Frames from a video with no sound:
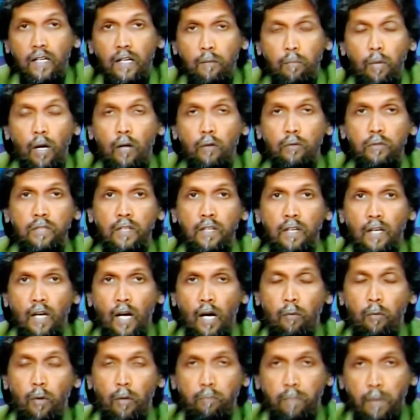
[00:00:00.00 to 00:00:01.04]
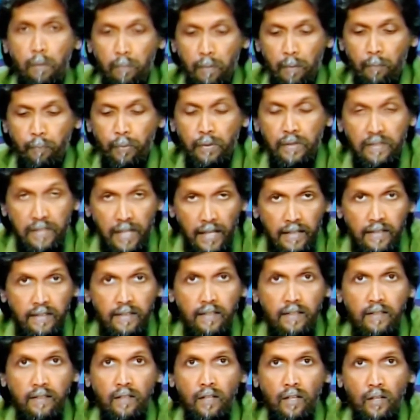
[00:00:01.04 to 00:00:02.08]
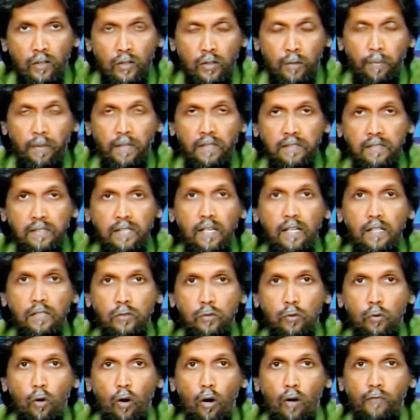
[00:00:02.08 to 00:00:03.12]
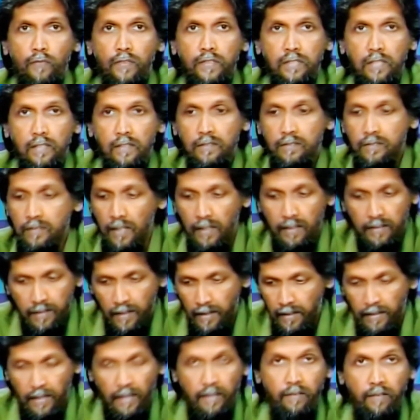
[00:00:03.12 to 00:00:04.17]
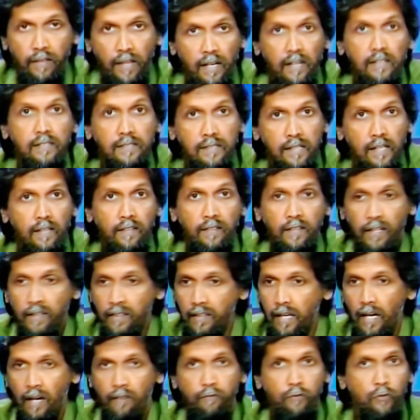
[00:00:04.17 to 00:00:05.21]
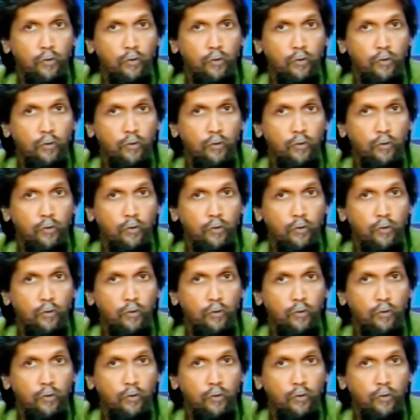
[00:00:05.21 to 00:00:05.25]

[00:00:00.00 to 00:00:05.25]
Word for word: about about people pretending to be CSO officers, uh, and they are saying that they have